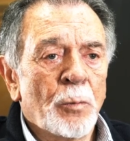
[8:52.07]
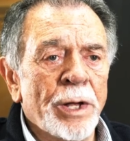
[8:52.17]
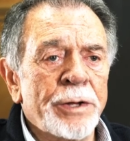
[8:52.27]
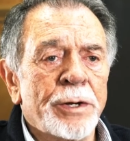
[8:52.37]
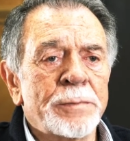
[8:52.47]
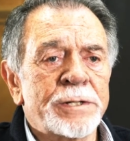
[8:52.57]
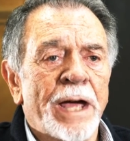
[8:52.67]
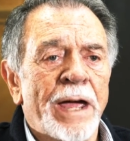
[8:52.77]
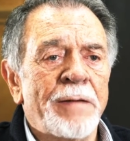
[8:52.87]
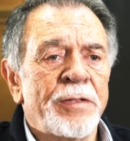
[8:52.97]
Williams
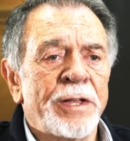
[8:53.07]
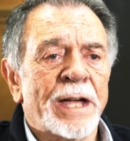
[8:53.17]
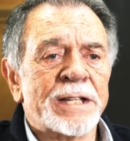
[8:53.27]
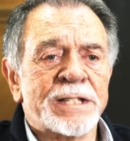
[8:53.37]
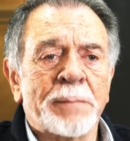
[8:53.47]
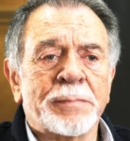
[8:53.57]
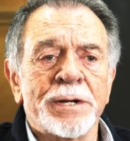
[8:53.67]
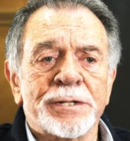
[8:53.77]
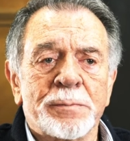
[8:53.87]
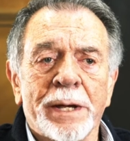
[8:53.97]
gave the
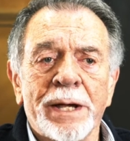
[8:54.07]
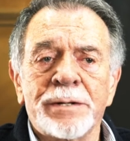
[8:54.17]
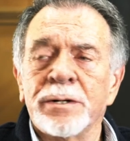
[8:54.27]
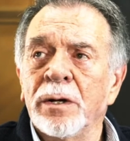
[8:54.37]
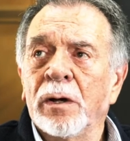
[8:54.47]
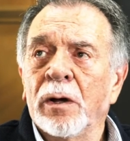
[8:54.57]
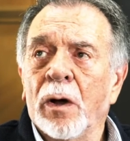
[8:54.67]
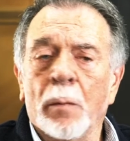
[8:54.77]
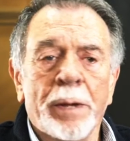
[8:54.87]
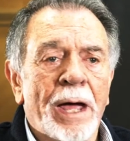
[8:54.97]
acceptance speech
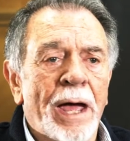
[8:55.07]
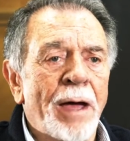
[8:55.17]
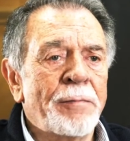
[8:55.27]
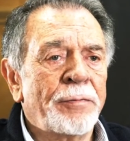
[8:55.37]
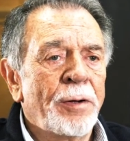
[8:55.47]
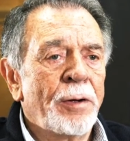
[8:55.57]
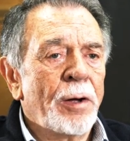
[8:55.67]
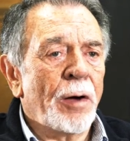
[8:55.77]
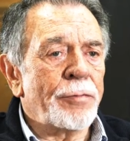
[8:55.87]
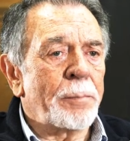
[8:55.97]
on behalf
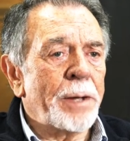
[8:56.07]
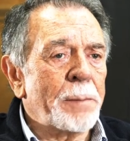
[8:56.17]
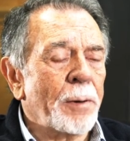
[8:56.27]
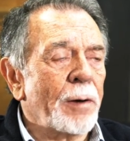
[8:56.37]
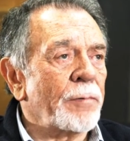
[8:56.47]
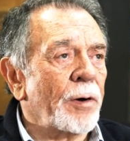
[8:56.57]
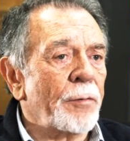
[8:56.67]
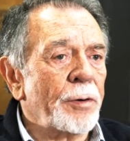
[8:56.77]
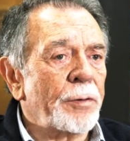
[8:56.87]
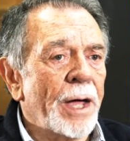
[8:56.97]
of the people of
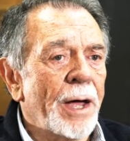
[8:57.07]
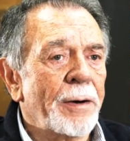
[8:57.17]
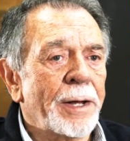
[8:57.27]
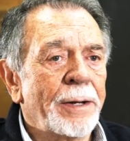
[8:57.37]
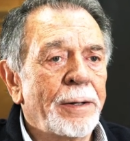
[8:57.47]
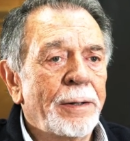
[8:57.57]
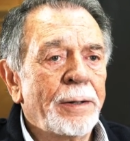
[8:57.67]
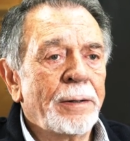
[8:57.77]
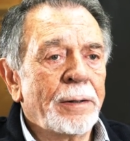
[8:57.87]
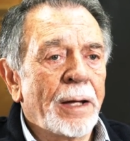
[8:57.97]
LaRue County
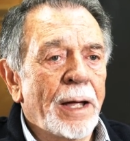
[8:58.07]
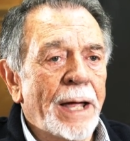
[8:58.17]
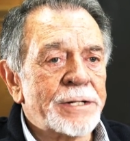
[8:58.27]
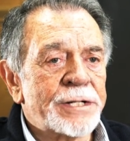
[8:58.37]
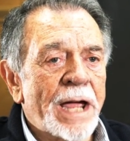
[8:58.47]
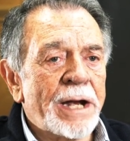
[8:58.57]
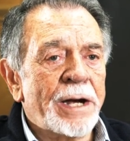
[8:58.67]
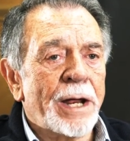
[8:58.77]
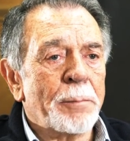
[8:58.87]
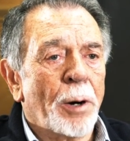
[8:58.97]
and
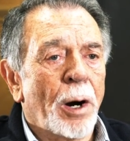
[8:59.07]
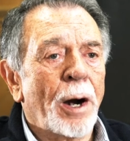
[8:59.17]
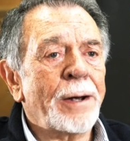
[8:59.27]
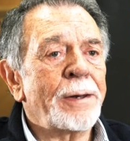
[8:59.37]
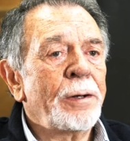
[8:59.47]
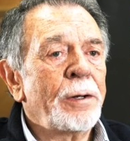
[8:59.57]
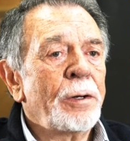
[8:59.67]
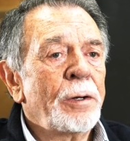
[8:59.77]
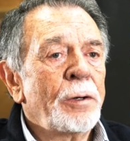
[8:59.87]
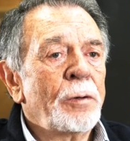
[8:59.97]
stated in part,
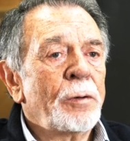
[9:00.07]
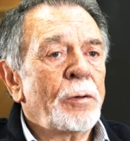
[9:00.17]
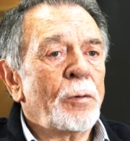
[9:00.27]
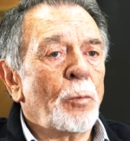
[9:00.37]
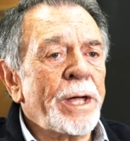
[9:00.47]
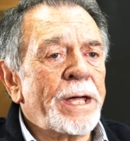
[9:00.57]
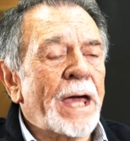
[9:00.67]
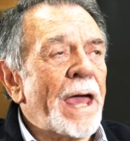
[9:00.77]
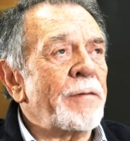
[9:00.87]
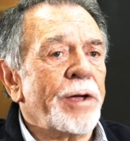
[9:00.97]
"We
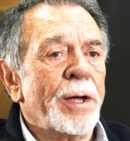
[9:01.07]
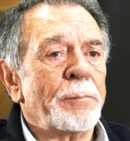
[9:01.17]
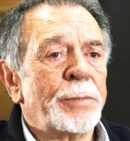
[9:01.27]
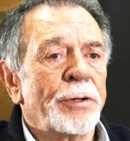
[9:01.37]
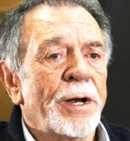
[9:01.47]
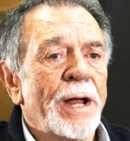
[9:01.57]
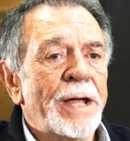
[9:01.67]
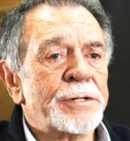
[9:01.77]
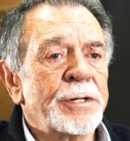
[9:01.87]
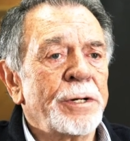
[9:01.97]
gave him to the
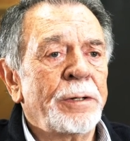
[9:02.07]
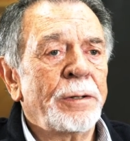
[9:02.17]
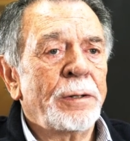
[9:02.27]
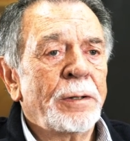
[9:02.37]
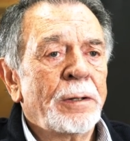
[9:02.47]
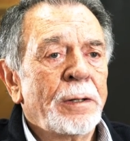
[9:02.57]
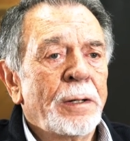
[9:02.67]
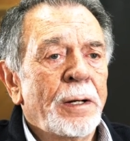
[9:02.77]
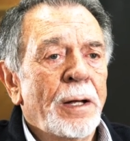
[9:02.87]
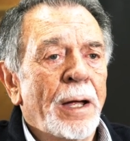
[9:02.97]
nation.
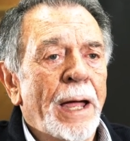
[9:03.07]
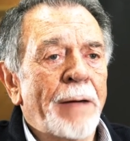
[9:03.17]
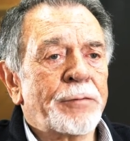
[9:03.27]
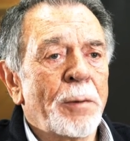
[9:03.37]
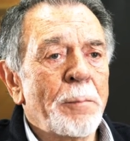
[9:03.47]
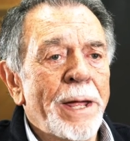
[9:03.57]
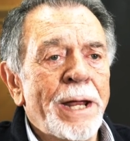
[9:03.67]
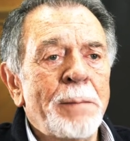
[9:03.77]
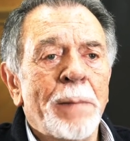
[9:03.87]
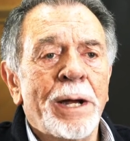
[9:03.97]
After
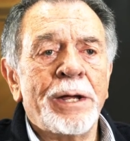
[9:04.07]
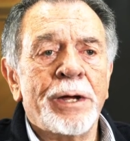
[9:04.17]
many, many